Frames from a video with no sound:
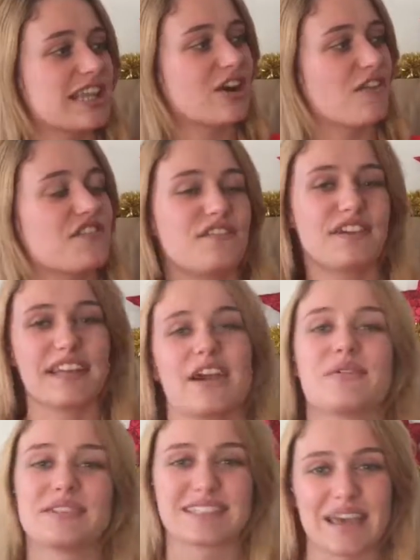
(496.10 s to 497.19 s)
click off the
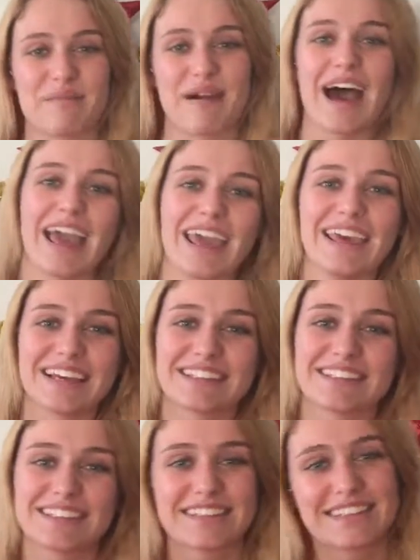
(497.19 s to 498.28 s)
video and say bye.
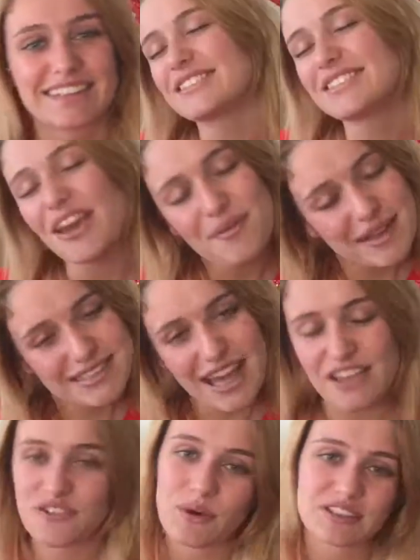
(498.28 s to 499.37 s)
Thank you so much
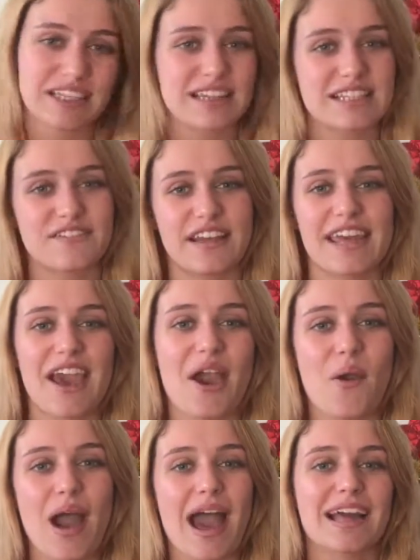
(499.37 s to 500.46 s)
guys for watching this video,
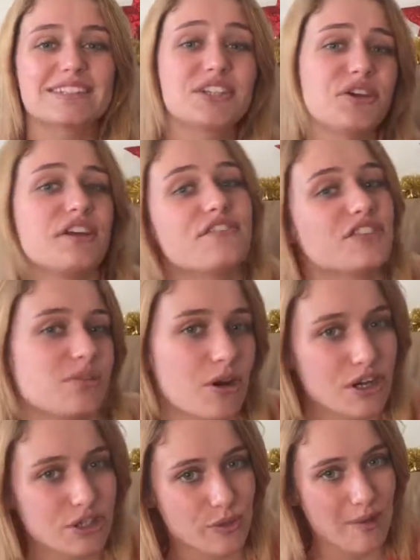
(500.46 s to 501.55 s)
and tune in for
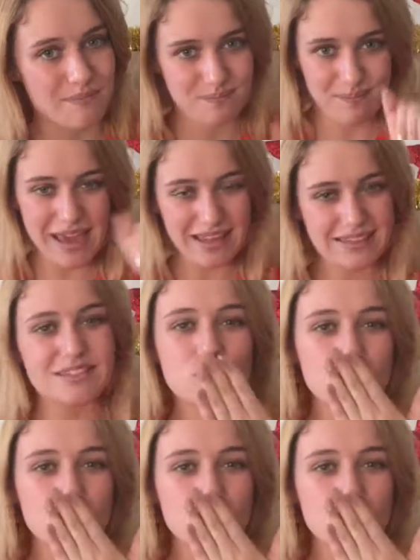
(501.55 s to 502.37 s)
tomorrow's one. Bye!